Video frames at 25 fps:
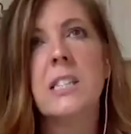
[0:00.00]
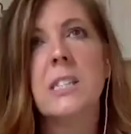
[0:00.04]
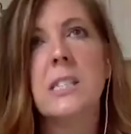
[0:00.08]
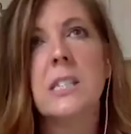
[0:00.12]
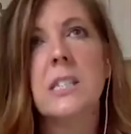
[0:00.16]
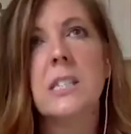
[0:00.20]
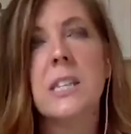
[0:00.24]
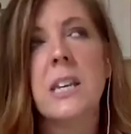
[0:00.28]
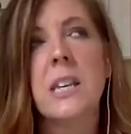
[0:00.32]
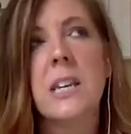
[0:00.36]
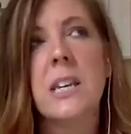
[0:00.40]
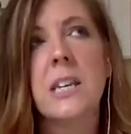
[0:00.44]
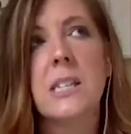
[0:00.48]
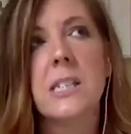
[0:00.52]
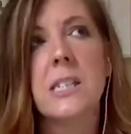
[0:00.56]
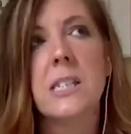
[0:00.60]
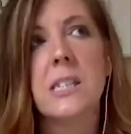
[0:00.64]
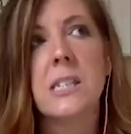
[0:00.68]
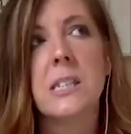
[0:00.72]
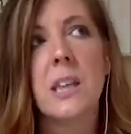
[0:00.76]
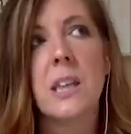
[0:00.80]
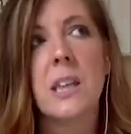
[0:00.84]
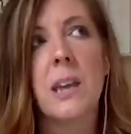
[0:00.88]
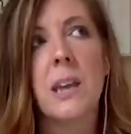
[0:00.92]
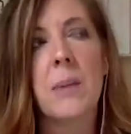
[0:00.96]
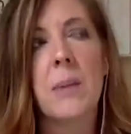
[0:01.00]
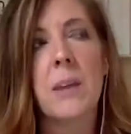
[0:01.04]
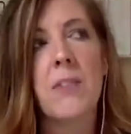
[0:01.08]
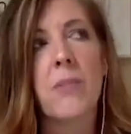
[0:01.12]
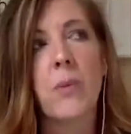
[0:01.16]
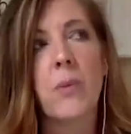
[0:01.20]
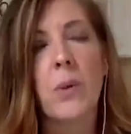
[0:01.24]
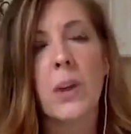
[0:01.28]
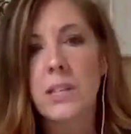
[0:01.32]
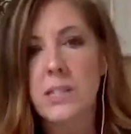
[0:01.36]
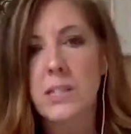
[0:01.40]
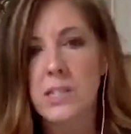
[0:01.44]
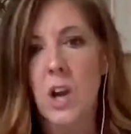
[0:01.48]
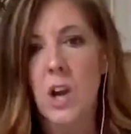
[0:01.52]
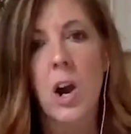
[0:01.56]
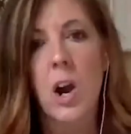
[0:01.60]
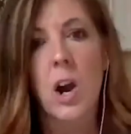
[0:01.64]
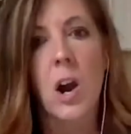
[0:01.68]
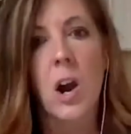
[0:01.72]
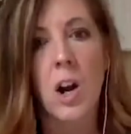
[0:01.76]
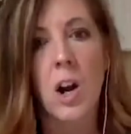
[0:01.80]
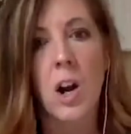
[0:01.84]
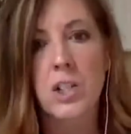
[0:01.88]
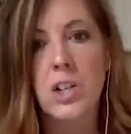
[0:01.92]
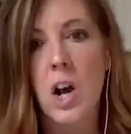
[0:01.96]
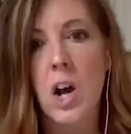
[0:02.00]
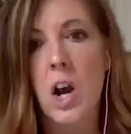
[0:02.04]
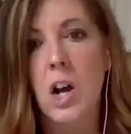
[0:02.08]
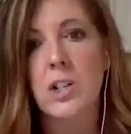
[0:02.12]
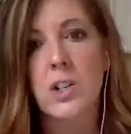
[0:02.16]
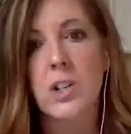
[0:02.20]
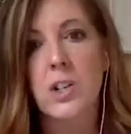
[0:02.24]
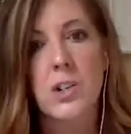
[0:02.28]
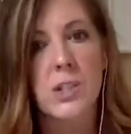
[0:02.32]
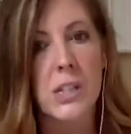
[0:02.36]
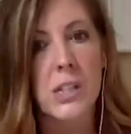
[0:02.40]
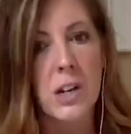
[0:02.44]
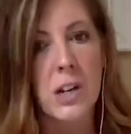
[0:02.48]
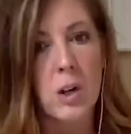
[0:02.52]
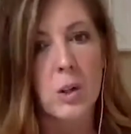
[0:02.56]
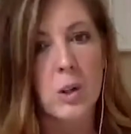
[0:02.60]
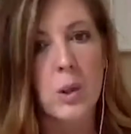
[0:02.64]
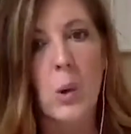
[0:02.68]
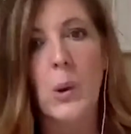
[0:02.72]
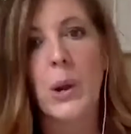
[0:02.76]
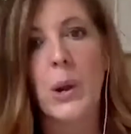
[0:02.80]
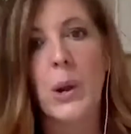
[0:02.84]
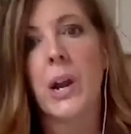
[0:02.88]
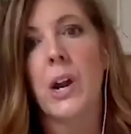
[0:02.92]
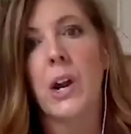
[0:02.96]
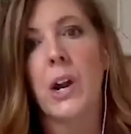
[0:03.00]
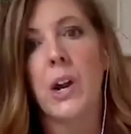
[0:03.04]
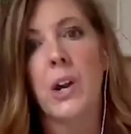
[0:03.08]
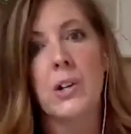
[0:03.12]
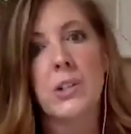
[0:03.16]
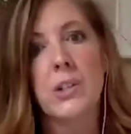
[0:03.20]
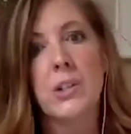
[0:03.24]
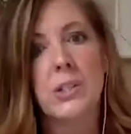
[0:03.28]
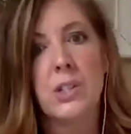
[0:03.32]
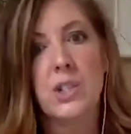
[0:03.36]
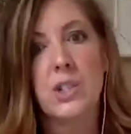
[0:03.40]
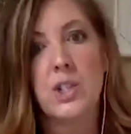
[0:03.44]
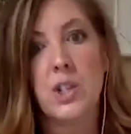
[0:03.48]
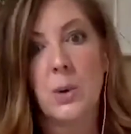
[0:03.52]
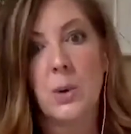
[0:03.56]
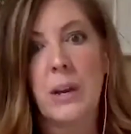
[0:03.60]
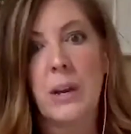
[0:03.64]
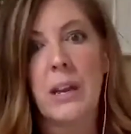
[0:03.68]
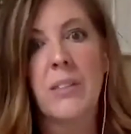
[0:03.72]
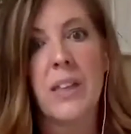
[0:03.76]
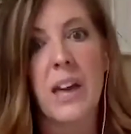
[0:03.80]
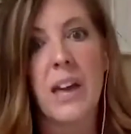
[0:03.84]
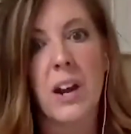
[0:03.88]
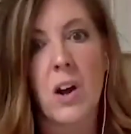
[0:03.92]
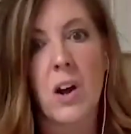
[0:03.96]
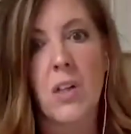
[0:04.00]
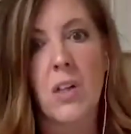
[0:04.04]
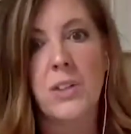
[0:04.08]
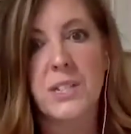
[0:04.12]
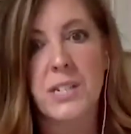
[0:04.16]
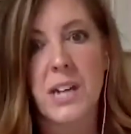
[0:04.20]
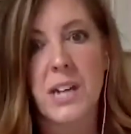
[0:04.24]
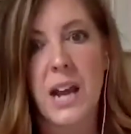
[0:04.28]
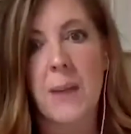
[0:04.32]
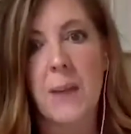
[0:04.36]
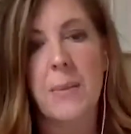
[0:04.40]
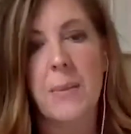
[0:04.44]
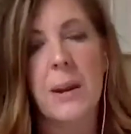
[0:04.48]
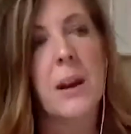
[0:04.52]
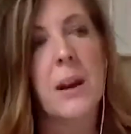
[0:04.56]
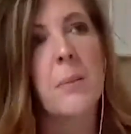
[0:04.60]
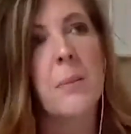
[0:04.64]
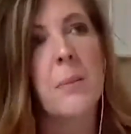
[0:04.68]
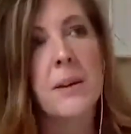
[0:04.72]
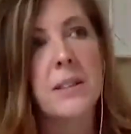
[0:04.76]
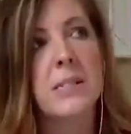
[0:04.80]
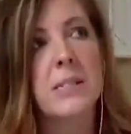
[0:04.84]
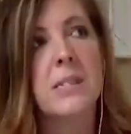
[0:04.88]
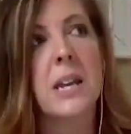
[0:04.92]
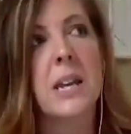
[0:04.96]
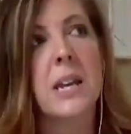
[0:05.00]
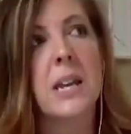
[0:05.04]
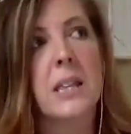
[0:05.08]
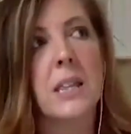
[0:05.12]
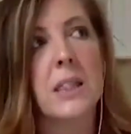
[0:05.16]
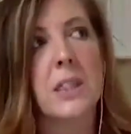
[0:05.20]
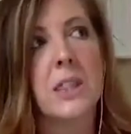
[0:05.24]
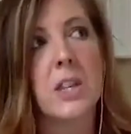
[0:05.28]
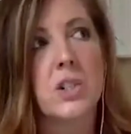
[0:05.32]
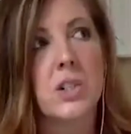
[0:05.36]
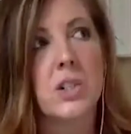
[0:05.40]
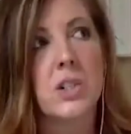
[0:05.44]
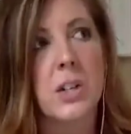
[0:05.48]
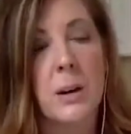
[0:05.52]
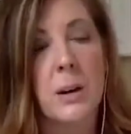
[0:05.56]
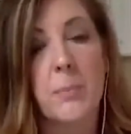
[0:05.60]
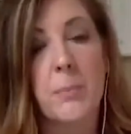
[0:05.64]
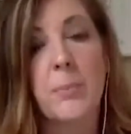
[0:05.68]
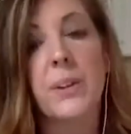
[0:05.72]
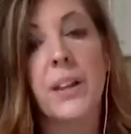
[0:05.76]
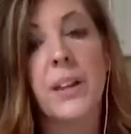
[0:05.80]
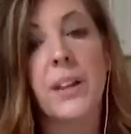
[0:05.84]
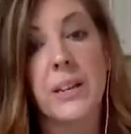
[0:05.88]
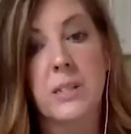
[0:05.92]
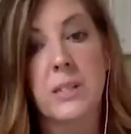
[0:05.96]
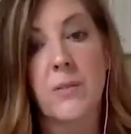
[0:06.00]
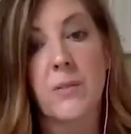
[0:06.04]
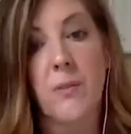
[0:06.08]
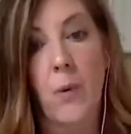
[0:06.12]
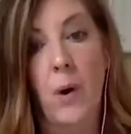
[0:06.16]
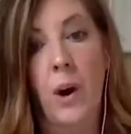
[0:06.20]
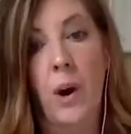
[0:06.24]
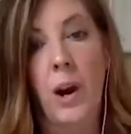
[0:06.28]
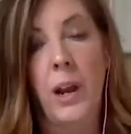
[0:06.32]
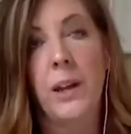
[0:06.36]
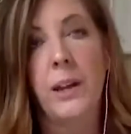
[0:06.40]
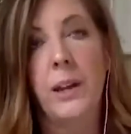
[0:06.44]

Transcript: It's, I mean, if we saw our doctors and our lawyers doing that all the time, and I'm not saying that there's not a place for it,